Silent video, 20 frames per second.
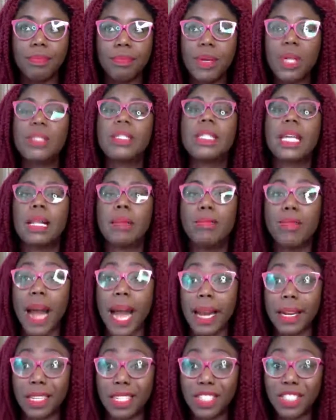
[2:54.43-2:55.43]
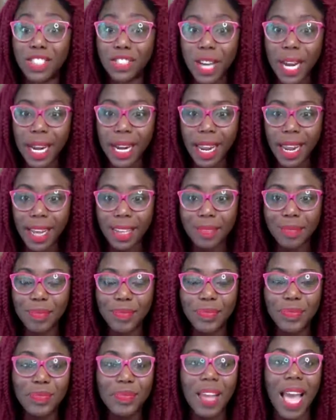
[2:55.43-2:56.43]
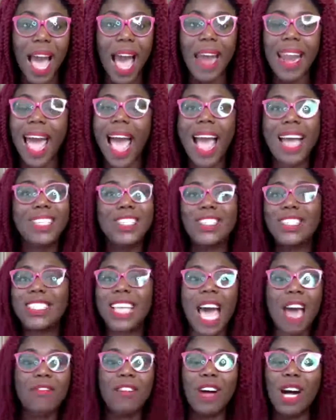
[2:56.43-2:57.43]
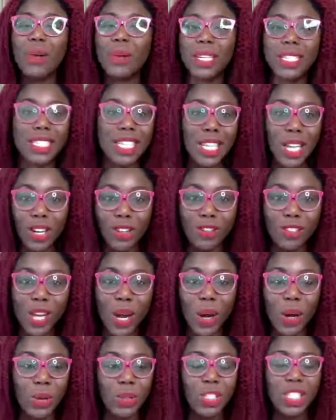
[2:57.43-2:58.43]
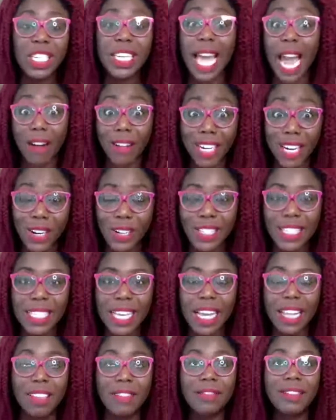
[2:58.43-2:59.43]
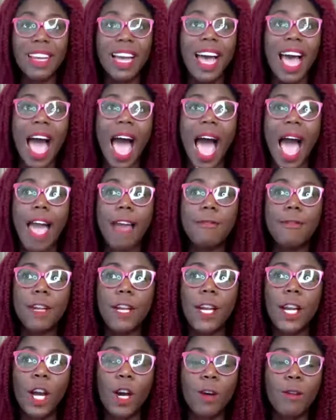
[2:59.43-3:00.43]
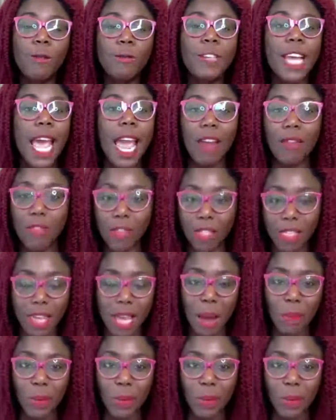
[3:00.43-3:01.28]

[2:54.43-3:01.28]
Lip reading: personal brand training. And I've always loved how she carried herself. I've loved everything